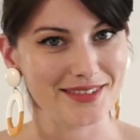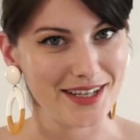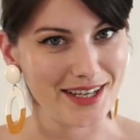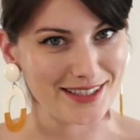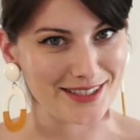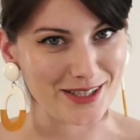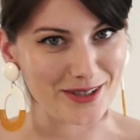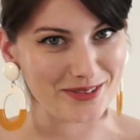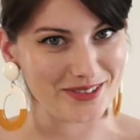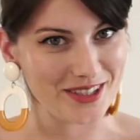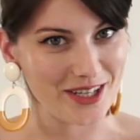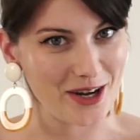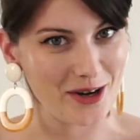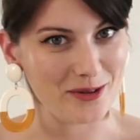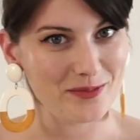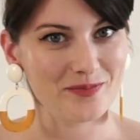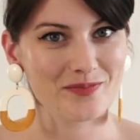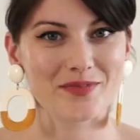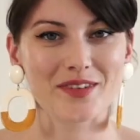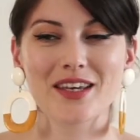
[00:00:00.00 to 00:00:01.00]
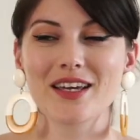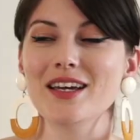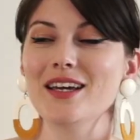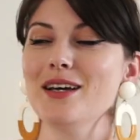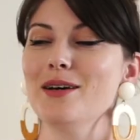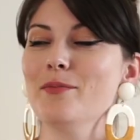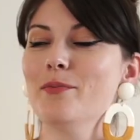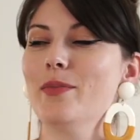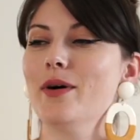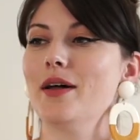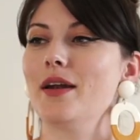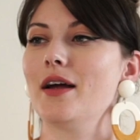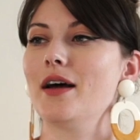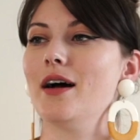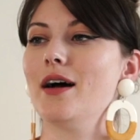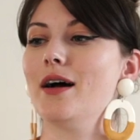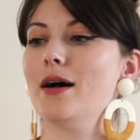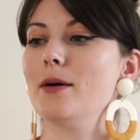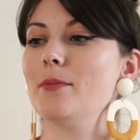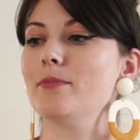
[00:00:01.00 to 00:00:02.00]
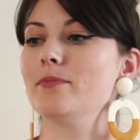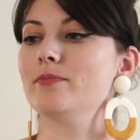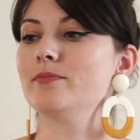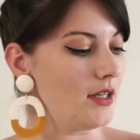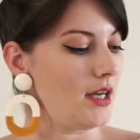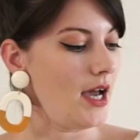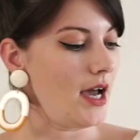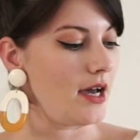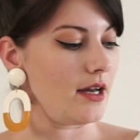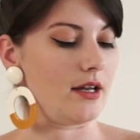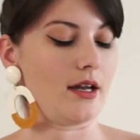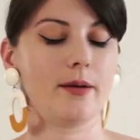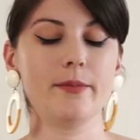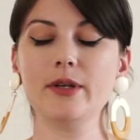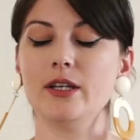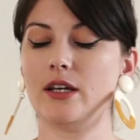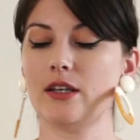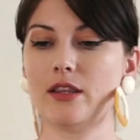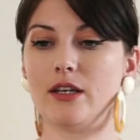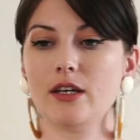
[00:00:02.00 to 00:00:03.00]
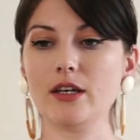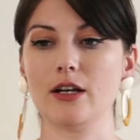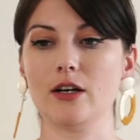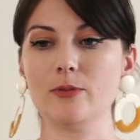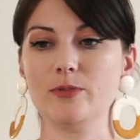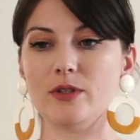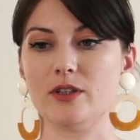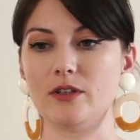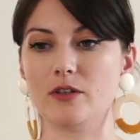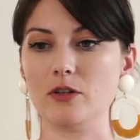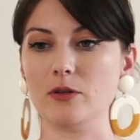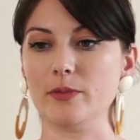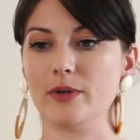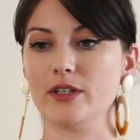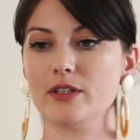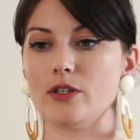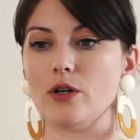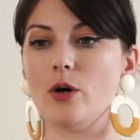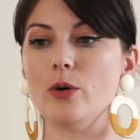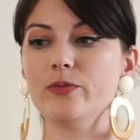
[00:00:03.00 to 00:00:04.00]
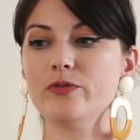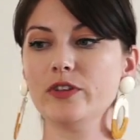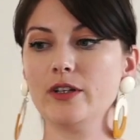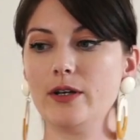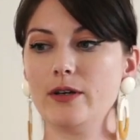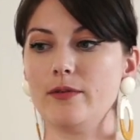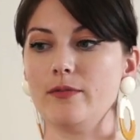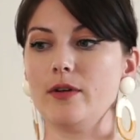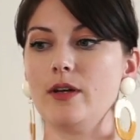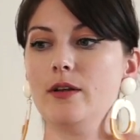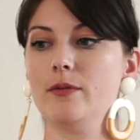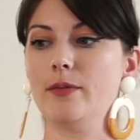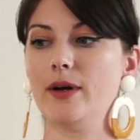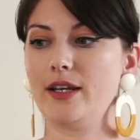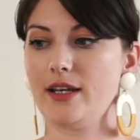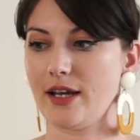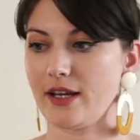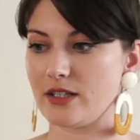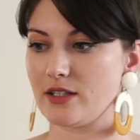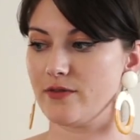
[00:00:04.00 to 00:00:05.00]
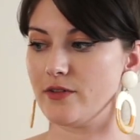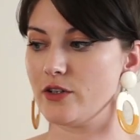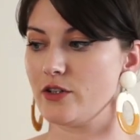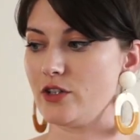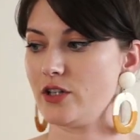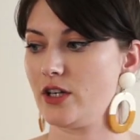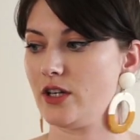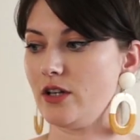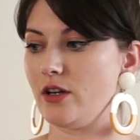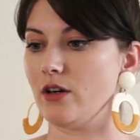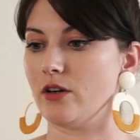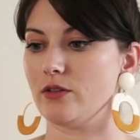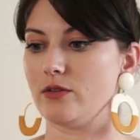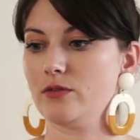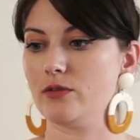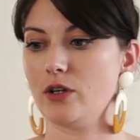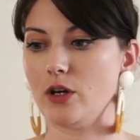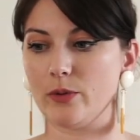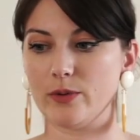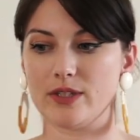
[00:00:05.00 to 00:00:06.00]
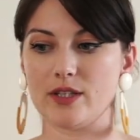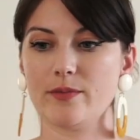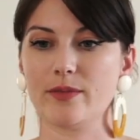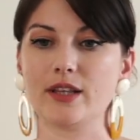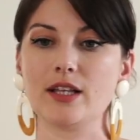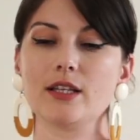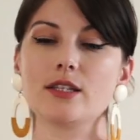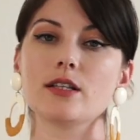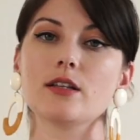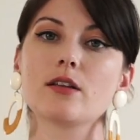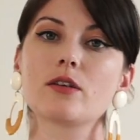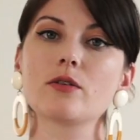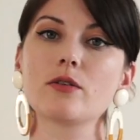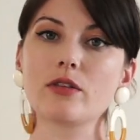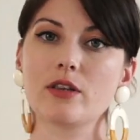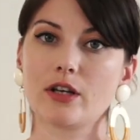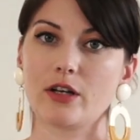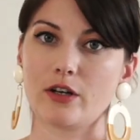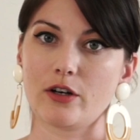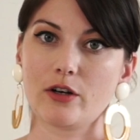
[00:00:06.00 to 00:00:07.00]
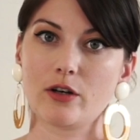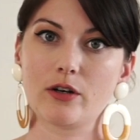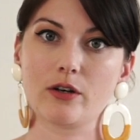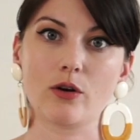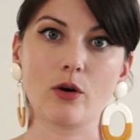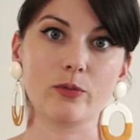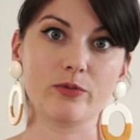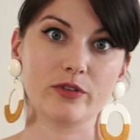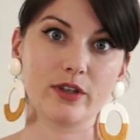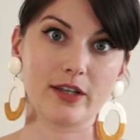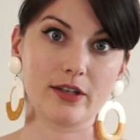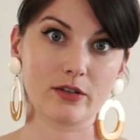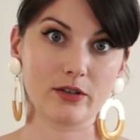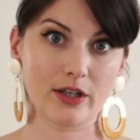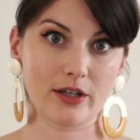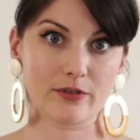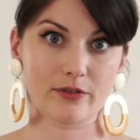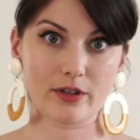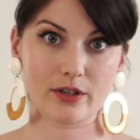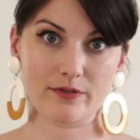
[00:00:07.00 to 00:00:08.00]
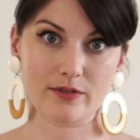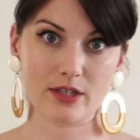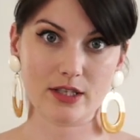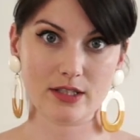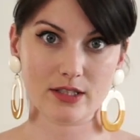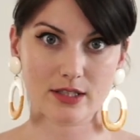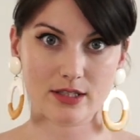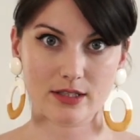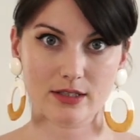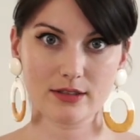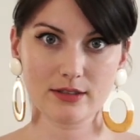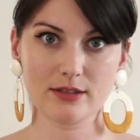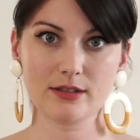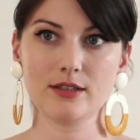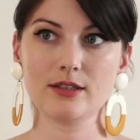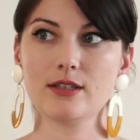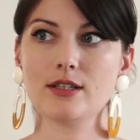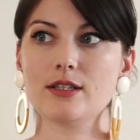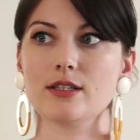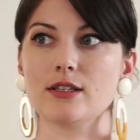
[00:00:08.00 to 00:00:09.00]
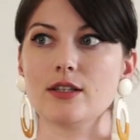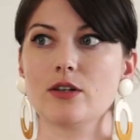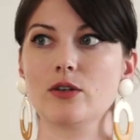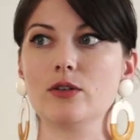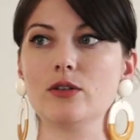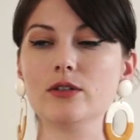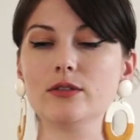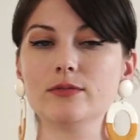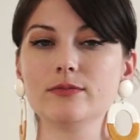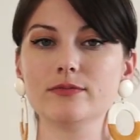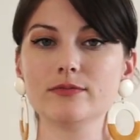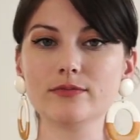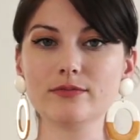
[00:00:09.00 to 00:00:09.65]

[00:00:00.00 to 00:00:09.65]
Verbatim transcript: I don't know, but um, yeah, I mean, I think it helped a little bit. So hopefully, in my next version, I'll go with something that's a little thicker, and hopefully, it'll get rid of this this little